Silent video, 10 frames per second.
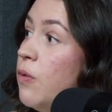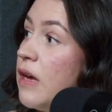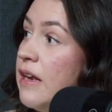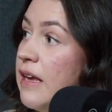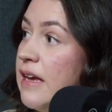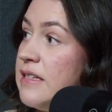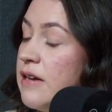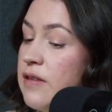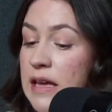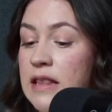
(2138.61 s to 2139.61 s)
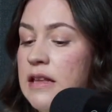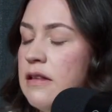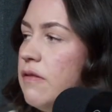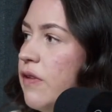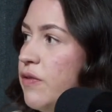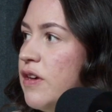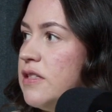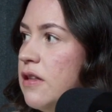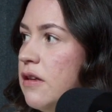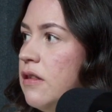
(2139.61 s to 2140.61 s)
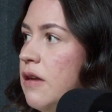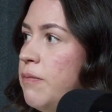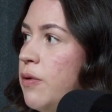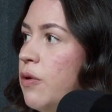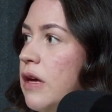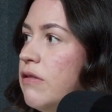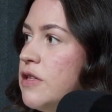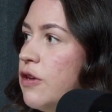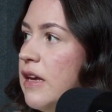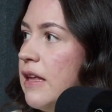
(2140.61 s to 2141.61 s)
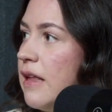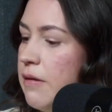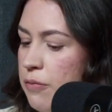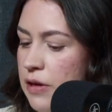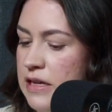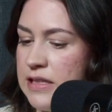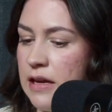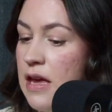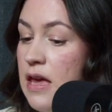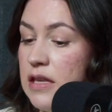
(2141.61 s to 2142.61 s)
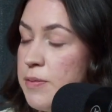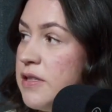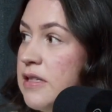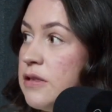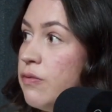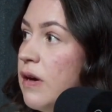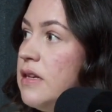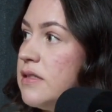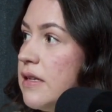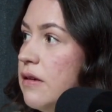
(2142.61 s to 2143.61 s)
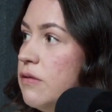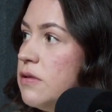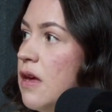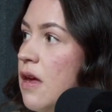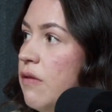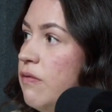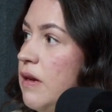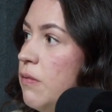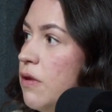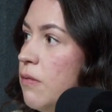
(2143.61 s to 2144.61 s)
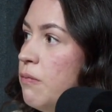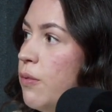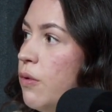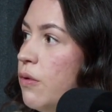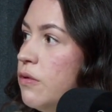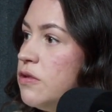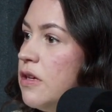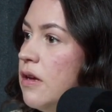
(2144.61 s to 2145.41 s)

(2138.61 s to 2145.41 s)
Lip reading: What can I get out of that? And then vice versa, the employer is looking at that employee saying, this person has great skills. I really want them on board.